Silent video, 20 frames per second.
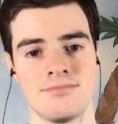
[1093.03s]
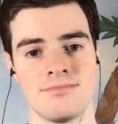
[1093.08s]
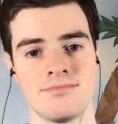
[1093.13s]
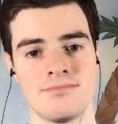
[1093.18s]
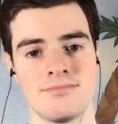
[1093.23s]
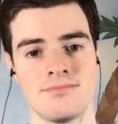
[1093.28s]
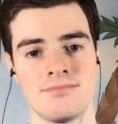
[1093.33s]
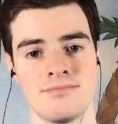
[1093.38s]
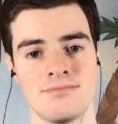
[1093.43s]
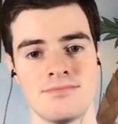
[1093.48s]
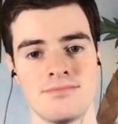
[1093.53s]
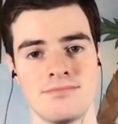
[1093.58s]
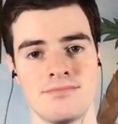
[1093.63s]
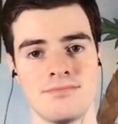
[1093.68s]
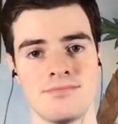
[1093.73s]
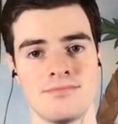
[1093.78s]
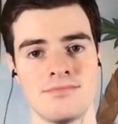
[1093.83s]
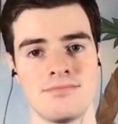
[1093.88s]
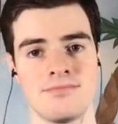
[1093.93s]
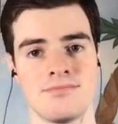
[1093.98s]

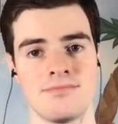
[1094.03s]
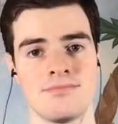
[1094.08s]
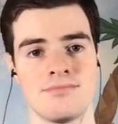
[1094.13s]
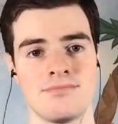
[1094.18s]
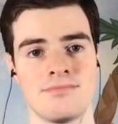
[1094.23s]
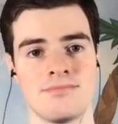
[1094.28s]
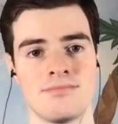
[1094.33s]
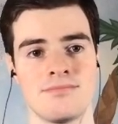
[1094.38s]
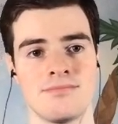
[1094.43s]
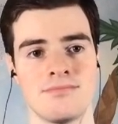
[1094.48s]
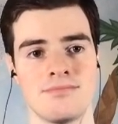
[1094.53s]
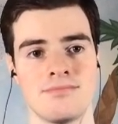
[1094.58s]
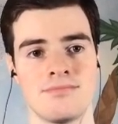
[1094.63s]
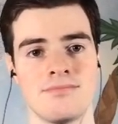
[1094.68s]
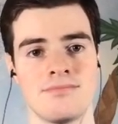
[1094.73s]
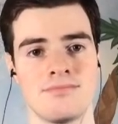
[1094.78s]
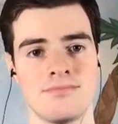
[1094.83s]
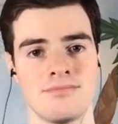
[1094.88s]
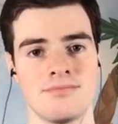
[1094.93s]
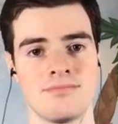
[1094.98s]

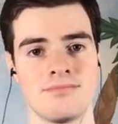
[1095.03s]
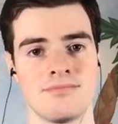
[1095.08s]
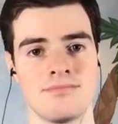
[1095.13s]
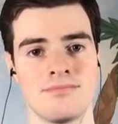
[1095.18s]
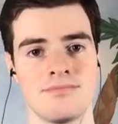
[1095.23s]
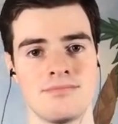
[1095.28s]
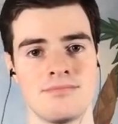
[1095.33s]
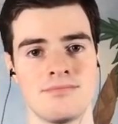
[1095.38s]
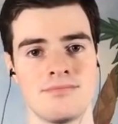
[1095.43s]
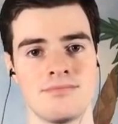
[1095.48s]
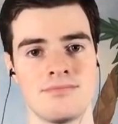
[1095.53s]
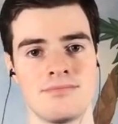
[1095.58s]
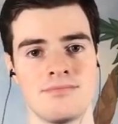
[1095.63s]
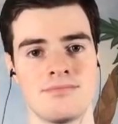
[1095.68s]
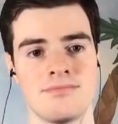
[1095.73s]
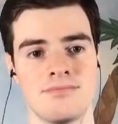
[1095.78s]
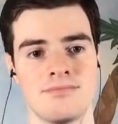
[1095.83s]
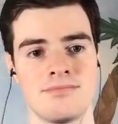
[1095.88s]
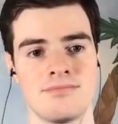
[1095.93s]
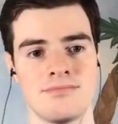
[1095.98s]

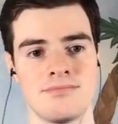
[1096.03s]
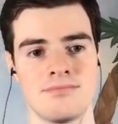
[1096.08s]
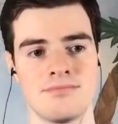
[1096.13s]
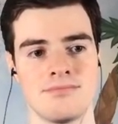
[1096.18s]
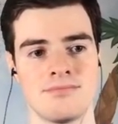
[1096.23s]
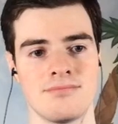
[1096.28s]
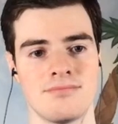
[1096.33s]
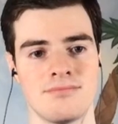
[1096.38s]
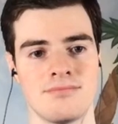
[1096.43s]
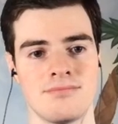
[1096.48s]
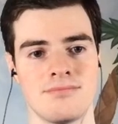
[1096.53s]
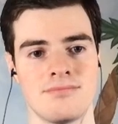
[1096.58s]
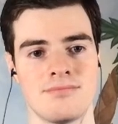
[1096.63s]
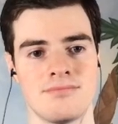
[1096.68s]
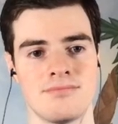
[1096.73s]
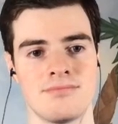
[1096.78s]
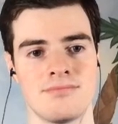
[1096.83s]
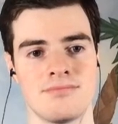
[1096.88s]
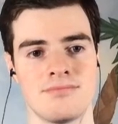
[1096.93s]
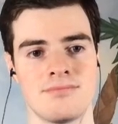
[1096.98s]

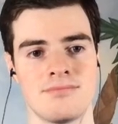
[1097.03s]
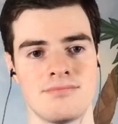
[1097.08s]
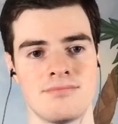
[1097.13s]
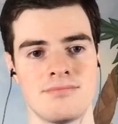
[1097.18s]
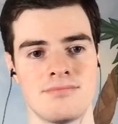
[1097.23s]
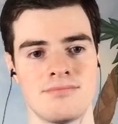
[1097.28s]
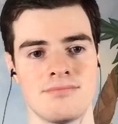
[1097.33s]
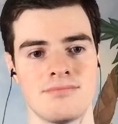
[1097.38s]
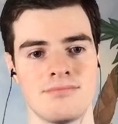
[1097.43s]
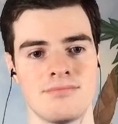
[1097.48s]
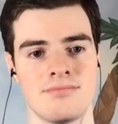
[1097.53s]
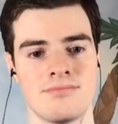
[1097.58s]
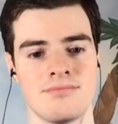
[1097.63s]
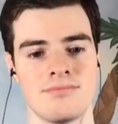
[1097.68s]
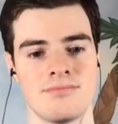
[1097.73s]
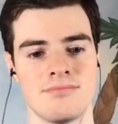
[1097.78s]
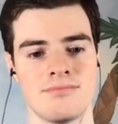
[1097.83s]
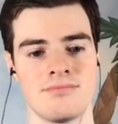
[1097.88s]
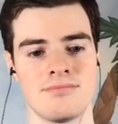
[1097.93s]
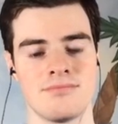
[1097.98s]

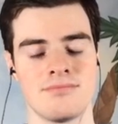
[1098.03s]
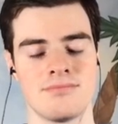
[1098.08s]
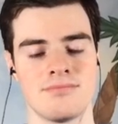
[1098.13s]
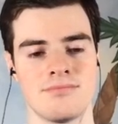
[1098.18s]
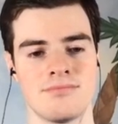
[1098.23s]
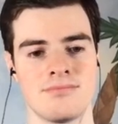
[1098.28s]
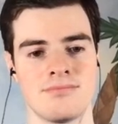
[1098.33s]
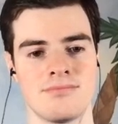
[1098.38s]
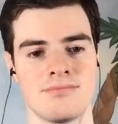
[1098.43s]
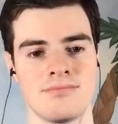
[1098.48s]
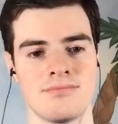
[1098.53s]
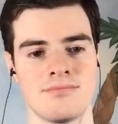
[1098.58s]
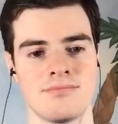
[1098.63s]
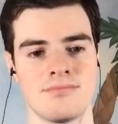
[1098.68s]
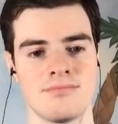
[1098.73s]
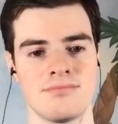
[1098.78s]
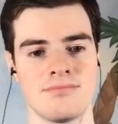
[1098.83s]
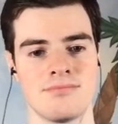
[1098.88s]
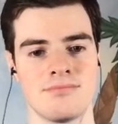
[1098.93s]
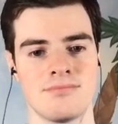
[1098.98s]

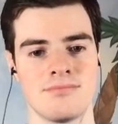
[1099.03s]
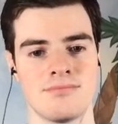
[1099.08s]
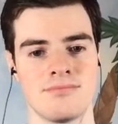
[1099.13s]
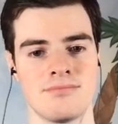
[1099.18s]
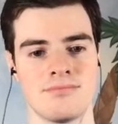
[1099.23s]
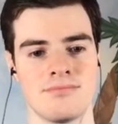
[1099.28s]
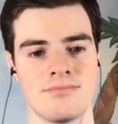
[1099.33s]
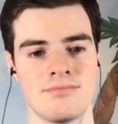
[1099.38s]
This person isn't speaking.